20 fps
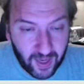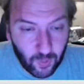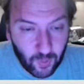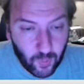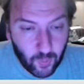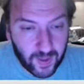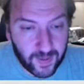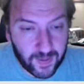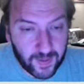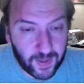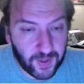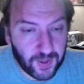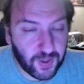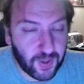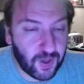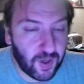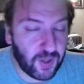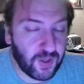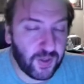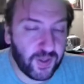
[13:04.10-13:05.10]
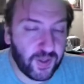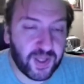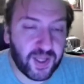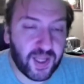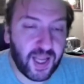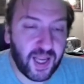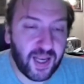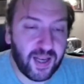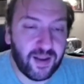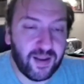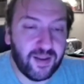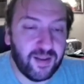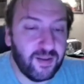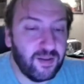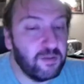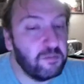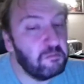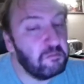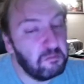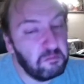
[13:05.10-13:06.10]
with this card. So this kind of
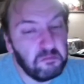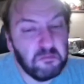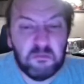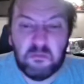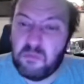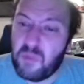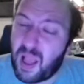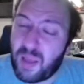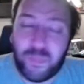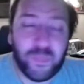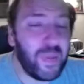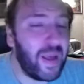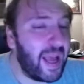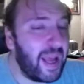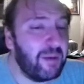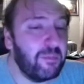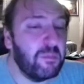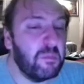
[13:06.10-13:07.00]
not bad.